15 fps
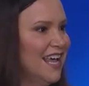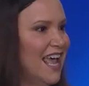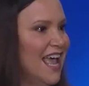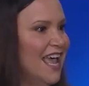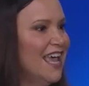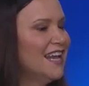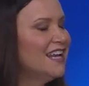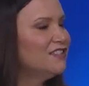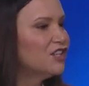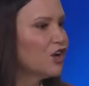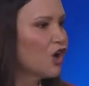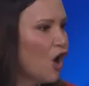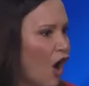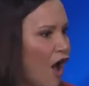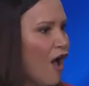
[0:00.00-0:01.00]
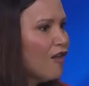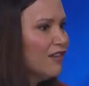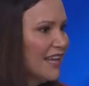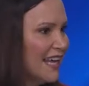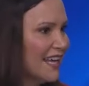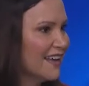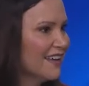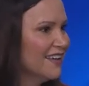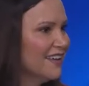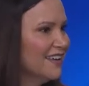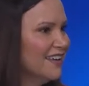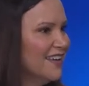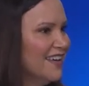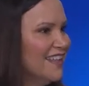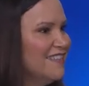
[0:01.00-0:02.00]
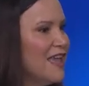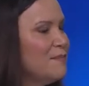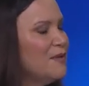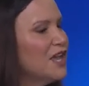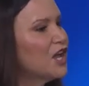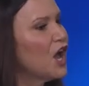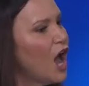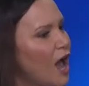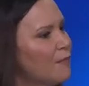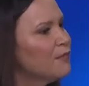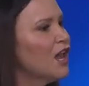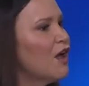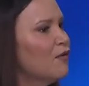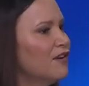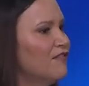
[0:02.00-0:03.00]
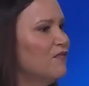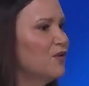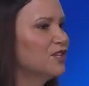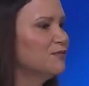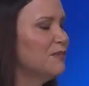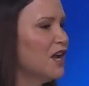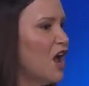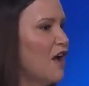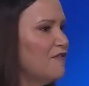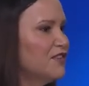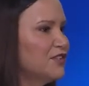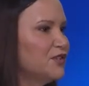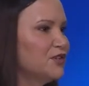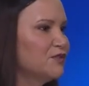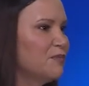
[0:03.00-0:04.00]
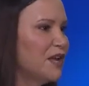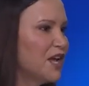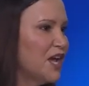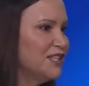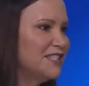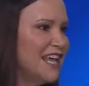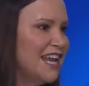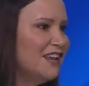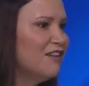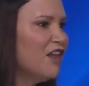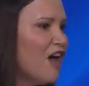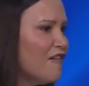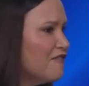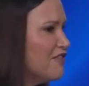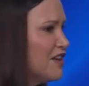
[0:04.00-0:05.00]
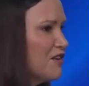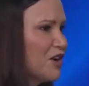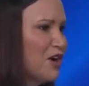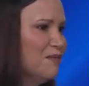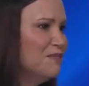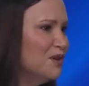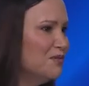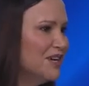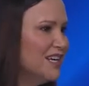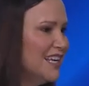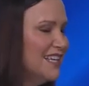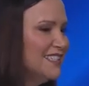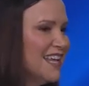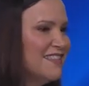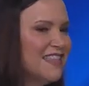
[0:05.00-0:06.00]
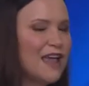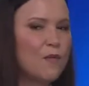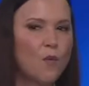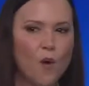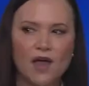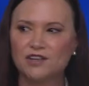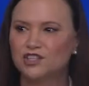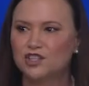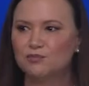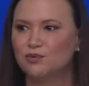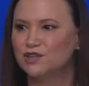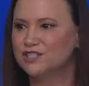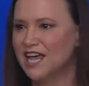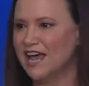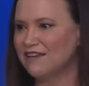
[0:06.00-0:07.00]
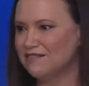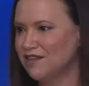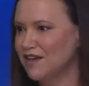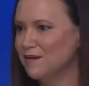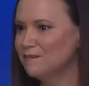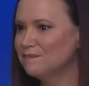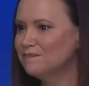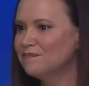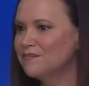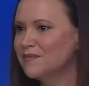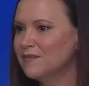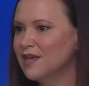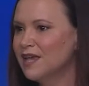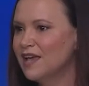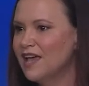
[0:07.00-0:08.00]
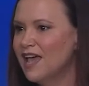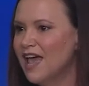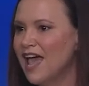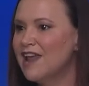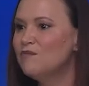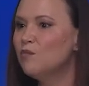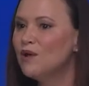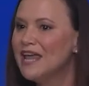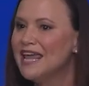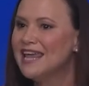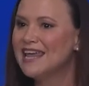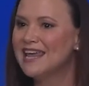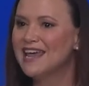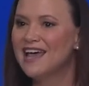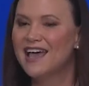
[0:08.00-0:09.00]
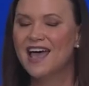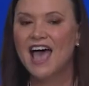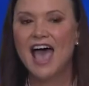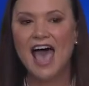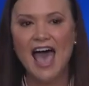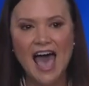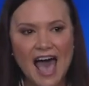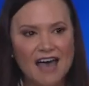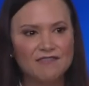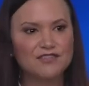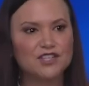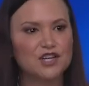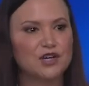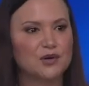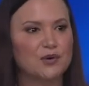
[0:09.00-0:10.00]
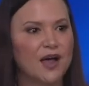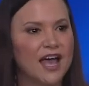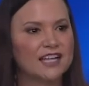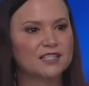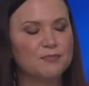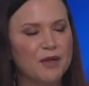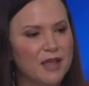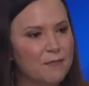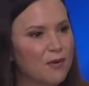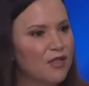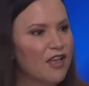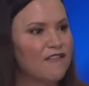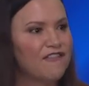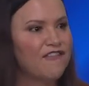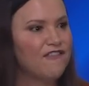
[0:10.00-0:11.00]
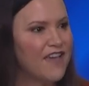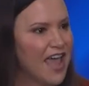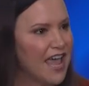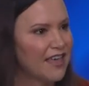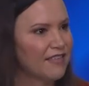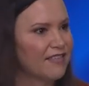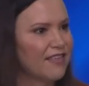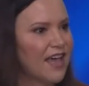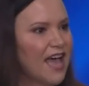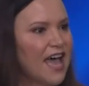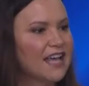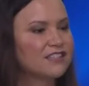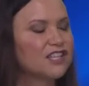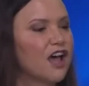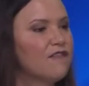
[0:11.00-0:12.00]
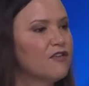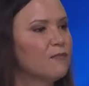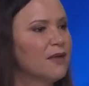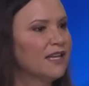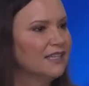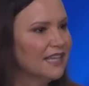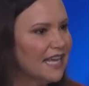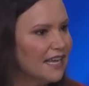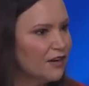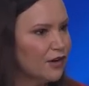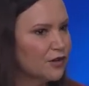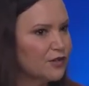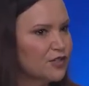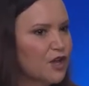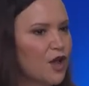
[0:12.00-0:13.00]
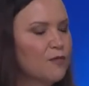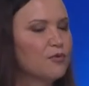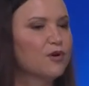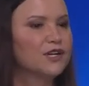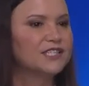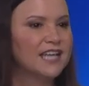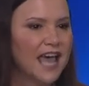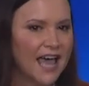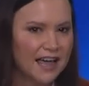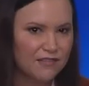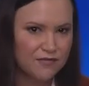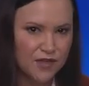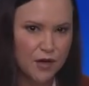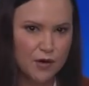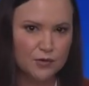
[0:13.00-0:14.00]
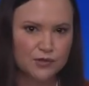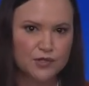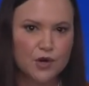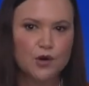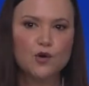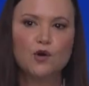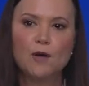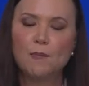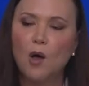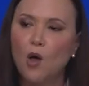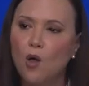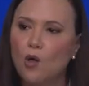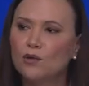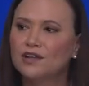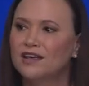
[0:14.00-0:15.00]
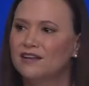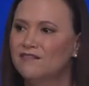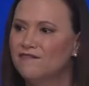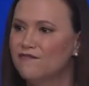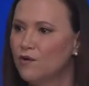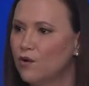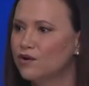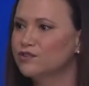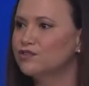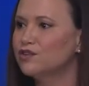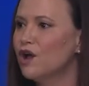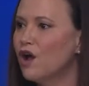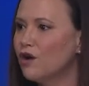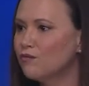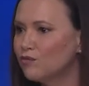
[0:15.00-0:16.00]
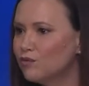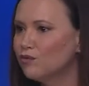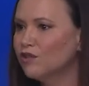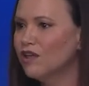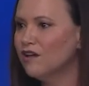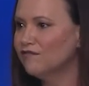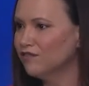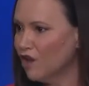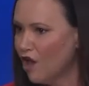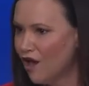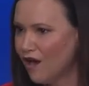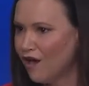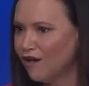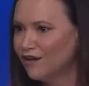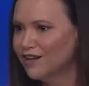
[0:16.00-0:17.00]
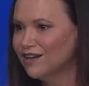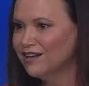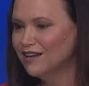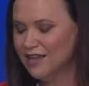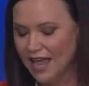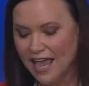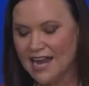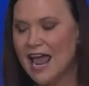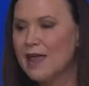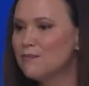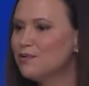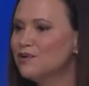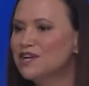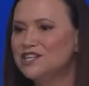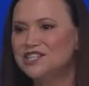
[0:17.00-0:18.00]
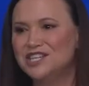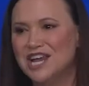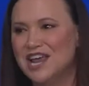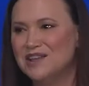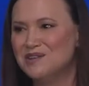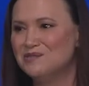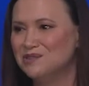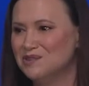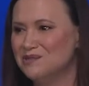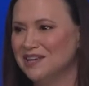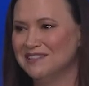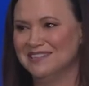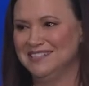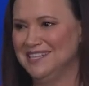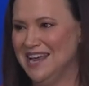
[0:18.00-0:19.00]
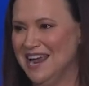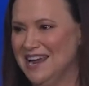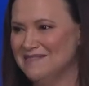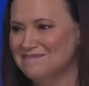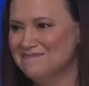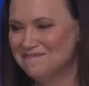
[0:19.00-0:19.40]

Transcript: It is a calling. They become law enforcement officers because they love their communities and they want to protect them. And we have to, as people of faith, as government leaders, protect those who uphold and enforce our rule of law. And I appreciate you doing the same.